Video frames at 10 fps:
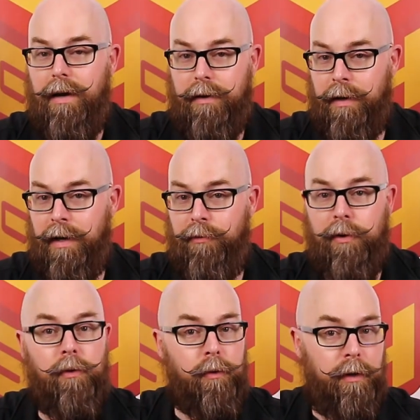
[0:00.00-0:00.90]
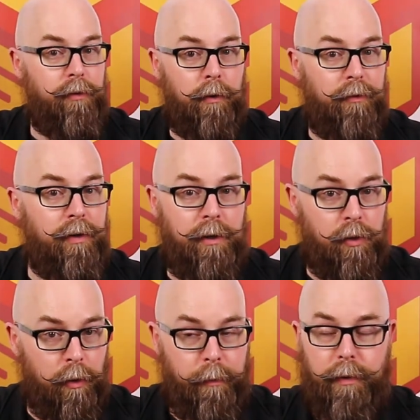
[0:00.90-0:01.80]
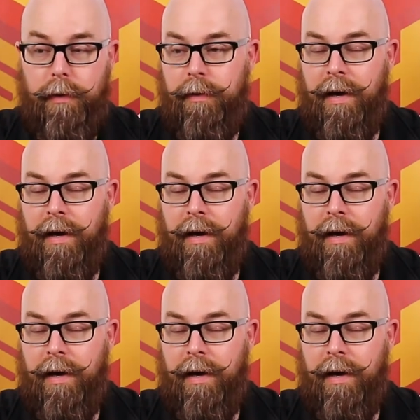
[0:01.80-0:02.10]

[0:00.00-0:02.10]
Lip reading: If you're living in Europe,